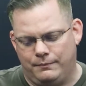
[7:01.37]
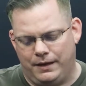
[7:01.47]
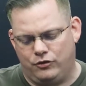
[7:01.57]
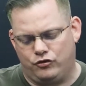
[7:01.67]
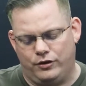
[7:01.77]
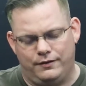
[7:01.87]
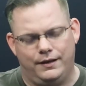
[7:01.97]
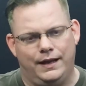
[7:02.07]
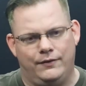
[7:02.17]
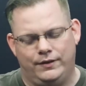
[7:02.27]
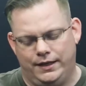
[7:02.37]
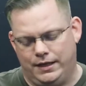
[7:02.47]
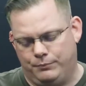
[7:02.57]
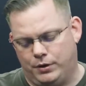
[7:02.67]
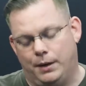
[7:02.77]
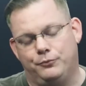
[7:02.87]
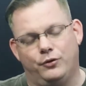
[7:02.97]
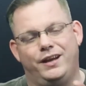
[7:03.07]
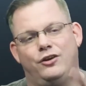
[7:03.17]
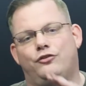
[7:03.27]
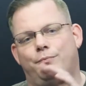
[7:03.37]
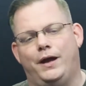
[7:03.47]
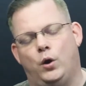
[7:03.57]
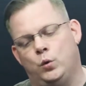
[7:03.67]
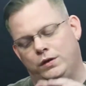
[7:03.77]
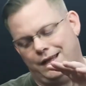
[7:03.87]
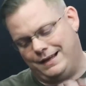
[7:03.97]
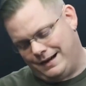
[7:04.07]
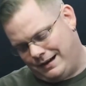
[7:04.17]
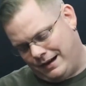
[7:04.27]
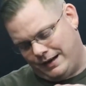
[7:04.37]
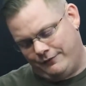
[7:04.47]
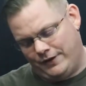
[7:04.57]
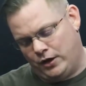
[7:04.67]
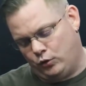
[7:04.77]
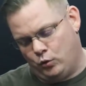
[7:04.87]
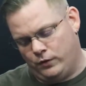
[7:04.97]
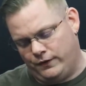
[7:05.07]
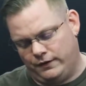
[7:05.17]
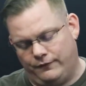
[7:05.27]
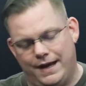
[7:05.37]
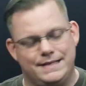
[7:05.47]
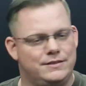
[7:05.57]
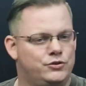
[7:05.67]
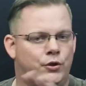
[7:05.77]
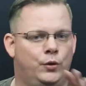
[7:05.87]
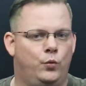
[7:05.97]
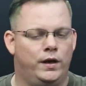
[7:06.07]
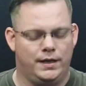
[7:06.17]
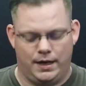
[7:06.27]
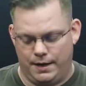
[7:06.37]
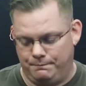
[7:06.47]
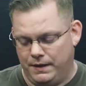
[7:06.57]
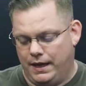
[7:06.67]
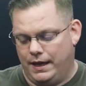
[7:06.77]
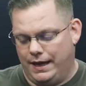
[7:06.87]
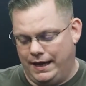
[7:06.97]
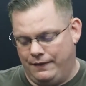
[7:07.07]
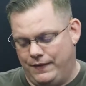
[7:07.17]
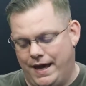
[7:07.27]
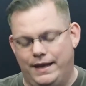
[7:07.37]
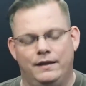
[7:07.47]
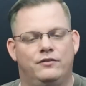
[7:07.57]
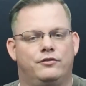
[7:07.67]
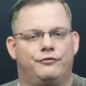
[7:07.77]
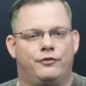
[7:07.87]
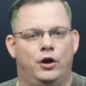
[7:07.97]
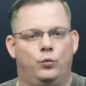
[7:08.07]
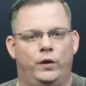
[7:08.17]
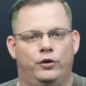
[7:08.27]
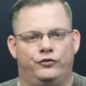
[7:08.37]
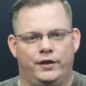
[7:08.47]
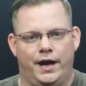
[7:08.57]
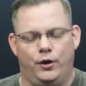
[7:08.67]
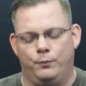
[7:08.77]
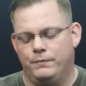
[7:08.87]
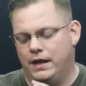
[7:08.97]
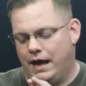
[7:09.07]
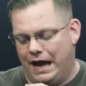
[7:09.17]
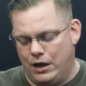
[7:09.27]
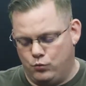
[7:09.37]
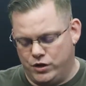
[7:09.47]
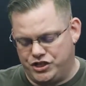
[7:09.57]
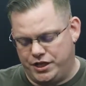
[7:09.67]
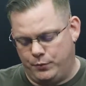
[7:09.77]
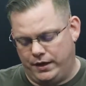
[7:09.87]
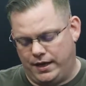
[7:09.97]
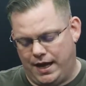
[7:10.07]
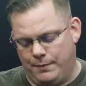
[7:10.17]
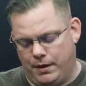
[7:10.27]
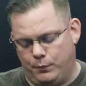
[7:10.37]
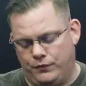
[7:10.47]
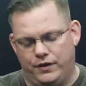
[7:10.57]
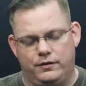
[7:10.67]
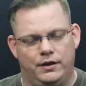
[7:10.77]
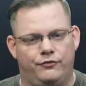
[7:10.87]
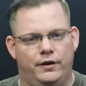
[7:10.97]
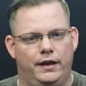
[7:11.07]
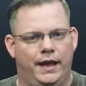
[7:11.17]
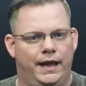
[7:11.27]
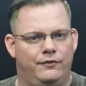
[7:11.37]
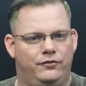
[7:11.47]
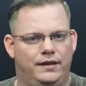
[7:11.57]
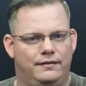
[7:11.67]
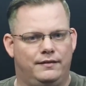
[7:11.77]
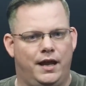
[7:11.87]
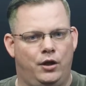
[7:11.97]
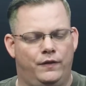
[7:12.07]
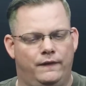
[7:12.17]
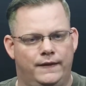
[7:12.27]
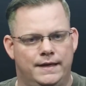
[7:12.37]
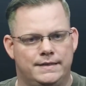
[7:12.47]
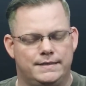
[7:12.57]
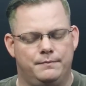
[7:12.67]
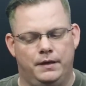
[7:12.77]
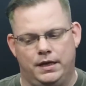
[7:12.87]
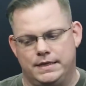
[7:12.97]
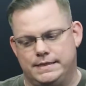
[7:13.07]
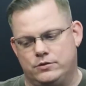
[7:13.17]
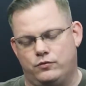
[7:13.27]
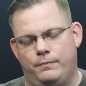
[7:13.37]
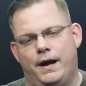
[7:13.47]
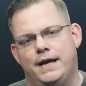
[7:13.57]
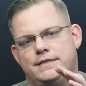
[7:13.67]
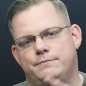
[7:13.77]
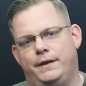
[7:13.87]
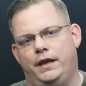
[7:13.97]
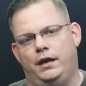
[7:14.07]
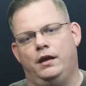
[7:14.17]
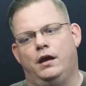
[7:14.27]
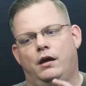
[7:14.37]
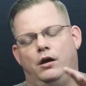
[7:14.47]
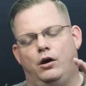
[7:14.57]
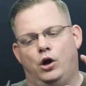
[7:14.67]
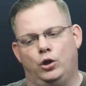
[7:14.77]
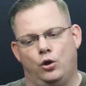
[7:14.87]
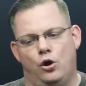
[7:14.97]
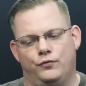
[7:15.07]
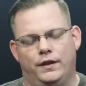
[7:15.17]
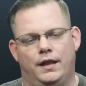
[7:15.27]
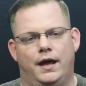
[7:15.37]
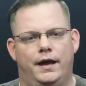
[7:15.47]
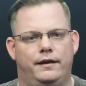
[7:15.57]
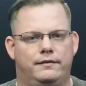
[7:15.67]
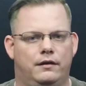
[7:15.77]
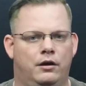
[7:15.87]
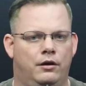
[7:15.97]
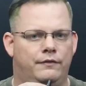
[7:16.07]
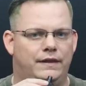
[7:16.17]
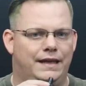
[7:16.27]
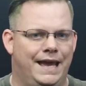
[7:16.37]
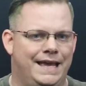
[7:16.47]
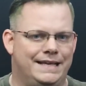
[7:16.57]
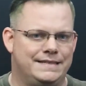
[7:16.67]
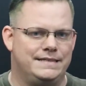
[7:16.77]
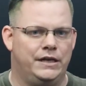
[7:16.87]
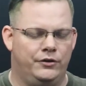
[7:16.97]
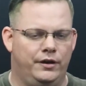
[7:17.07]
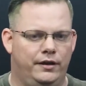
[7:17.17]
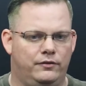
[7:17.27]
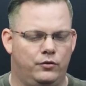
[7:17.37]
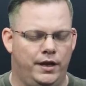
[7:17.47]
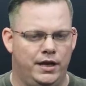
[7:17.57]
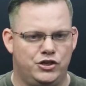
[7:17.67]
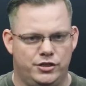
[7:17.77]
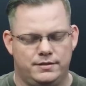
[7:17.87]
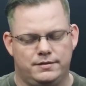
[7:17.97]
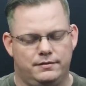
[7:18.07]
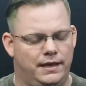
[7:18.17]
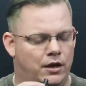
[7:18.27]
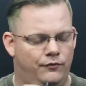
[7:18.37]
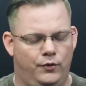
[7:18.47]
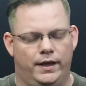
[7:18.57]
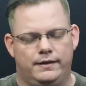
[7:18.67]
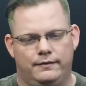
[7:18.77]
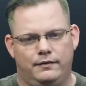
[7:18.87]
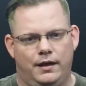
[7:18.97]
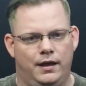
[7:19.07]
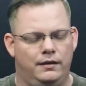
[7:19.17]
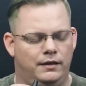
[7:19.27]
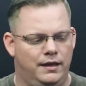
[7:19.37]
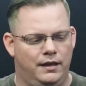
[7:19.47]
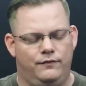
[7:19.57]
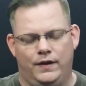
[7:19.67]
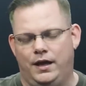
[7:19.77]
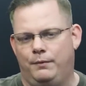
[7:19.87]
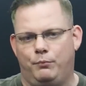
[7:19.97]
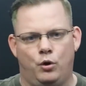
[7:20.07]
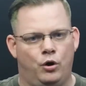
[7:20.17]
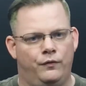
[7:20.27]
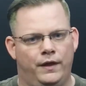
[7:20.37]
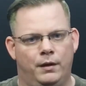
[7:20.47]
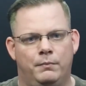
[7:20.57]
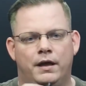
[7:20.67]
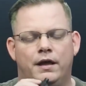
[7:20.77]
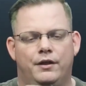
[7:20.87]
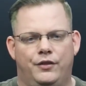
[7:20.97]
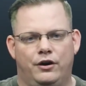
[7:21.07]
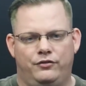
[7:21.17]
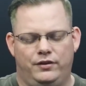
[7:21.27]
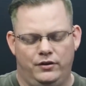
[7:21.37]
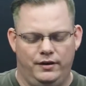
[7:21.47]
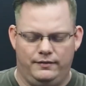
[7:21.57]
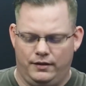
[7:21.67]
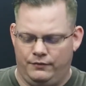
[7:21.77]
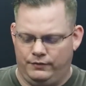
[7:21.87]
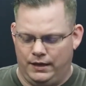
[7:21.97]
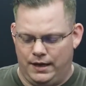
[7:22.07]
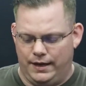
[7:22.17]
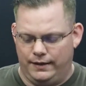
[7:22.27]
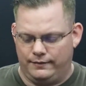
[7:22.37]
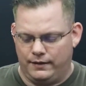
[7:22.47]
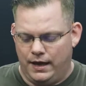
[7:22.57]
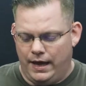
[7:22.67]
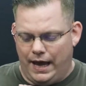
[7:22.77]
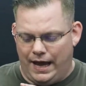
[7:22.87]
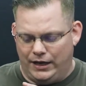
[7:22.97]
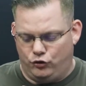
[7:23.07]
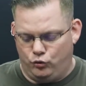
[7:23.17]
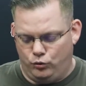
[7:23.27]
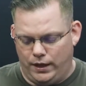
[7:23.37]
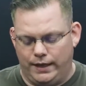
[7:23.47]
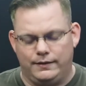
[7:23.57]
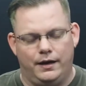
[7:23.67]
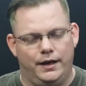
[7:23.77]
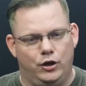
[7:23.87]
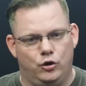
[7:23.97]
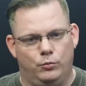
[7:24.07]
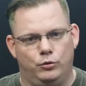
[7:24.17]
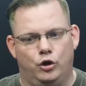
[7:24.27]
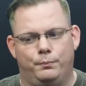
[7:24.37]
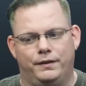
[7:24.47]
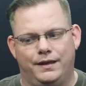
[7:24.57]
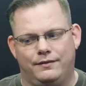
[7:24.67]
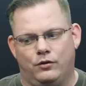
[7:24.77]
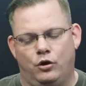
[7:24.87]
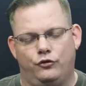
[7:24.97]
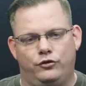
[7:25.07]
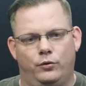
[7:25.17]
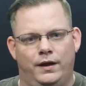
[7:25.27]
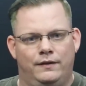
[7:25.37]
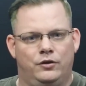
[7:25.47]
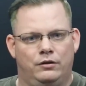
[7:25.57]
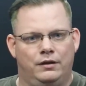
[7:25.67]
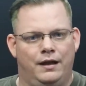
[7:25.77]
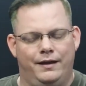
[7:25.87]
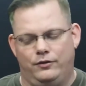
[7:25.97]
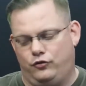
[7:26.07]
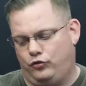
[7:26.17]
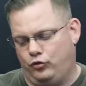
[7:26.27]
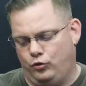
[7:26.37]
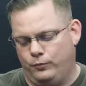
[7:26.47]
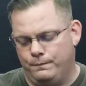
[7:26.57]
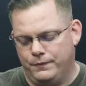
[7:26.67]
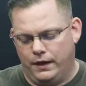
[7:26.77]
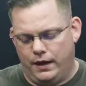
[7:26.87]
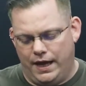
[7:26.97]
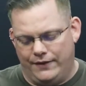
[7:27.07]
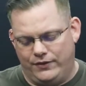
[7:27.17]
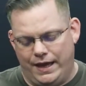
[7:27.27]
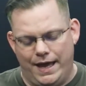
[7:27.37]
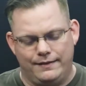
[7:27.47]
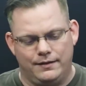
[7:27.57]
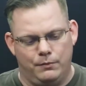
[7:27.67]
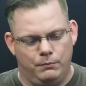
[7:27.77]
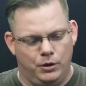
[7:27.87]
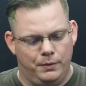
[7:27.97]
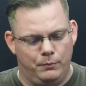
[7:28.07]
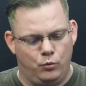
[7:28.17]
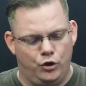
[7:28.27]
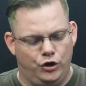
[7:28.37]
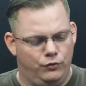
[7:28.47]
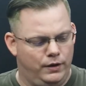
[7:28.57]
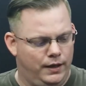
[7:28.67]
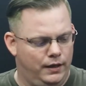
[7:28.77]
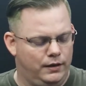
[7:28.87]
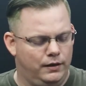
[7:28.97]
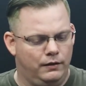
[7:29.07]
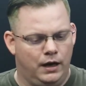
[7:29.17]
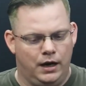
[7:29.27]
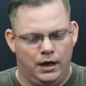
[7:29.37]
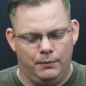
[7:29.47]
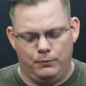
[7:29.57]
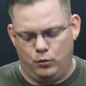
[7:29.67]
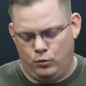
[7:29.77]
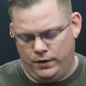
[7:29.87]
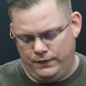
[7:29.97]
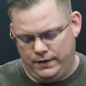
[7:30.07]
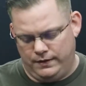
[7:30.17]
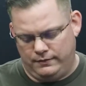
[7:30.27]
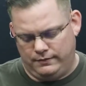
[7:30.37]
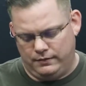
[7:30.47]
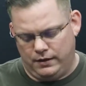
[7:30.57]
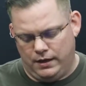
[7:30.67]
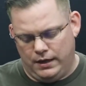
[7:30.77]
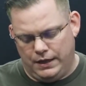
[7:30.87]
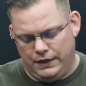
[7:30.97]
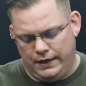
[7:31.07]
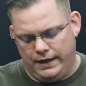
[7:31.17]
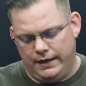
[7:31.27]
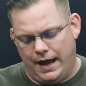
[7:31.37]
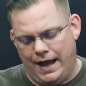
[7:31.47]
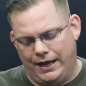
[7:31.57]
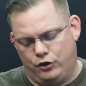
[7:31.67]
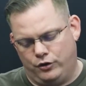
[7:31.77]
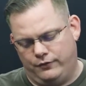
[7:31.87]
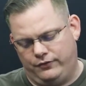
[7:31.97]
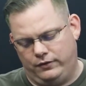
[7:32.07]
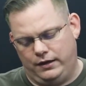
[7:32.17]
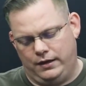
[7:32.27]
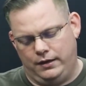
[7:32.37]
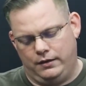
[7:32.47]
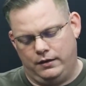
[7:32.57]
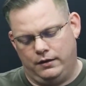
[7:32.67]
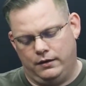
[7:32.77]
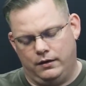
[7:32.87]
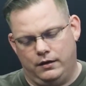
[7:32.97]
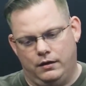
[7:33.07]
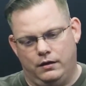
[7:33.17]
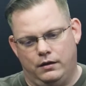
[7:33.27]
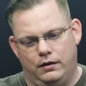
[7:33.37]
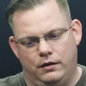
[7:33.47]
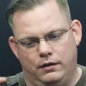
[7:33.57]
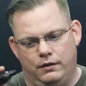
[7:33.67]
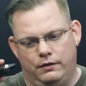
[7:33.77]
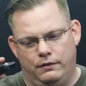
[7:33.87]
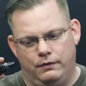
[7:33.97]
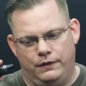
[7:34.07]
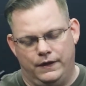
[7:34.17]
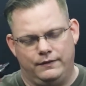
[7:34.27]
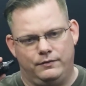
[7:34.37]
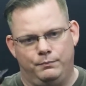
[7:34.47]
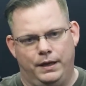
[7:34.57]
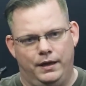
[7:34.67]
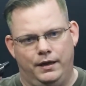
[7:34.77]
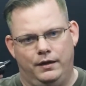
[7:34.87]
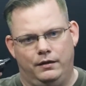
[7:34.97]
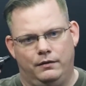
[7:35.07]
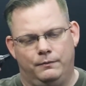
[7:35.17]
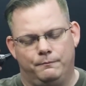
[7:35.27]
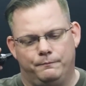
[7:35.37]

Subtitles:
make sure it didn't have a leaking problem. So here's my only con I found on the device. There's only one con, and that is the front wheel style. I wish they would have came up with a different AFC style than this, because this reminds me along the lines of the Aegis series, or Aegis, however you like to say it, Geek Vape, all them, their series of lines. I do like the honeycomb look, but that's also in their line too. If they had something a little bit more unique on this, then I could have seen this being